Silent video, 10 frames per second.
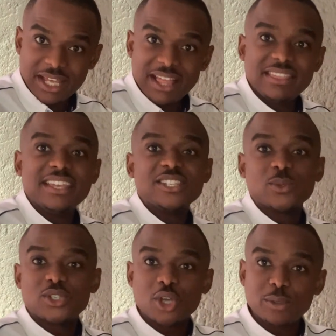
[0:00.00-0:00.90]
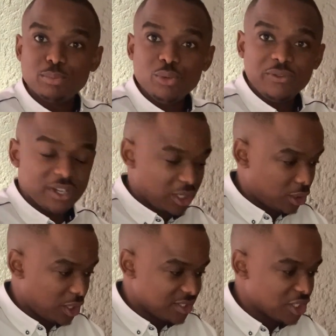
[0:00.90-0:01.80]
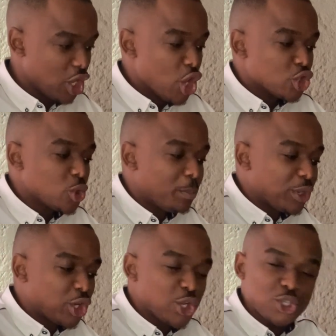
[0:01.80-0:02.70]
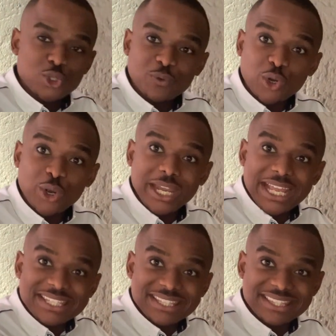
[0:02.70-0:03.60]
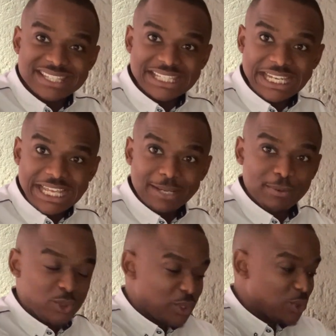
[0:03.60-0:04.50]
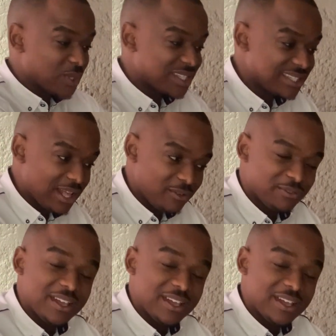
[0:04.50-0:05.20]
Things would start moving across. So because you've created this link between yourself